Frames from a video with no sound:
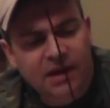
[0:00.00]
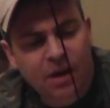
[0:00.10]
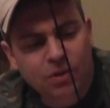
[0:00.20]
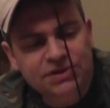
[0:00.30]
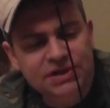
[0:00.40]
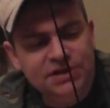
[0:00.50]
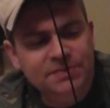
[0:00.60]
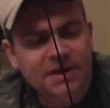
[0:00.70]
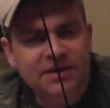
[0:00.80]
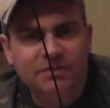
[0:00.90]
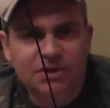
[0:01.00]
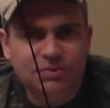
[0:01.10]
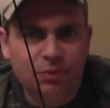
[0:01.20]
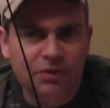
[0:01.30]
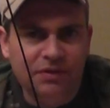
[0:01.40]
I wasn't expecting
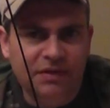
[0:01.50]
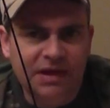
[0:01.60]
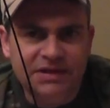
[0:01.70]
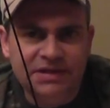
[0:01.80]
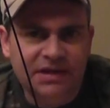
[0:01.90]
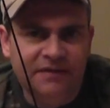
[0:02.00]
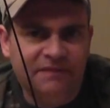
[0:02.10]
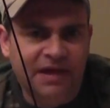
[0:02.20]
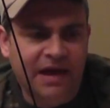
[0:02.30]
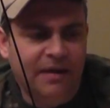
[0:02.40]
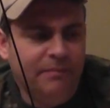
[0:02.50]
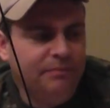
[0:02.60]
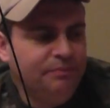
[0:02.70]
much more than this, if that.